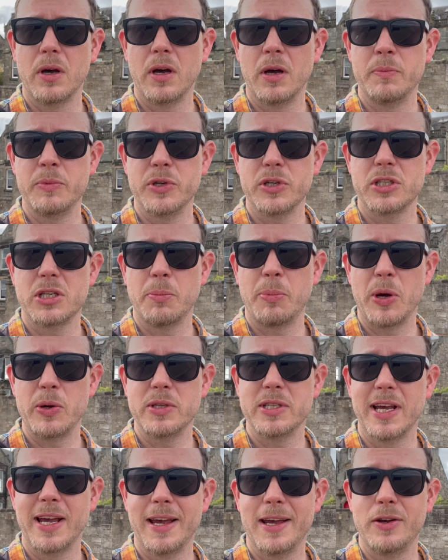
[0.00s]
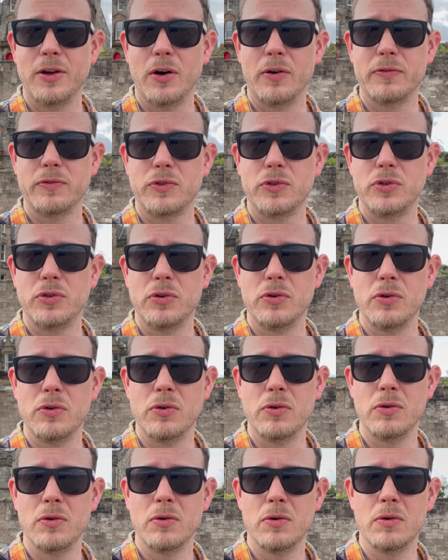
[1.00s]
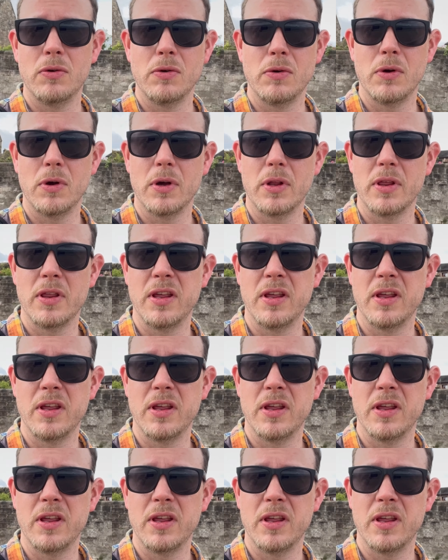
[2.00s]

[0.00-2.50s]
I'm just about to head off to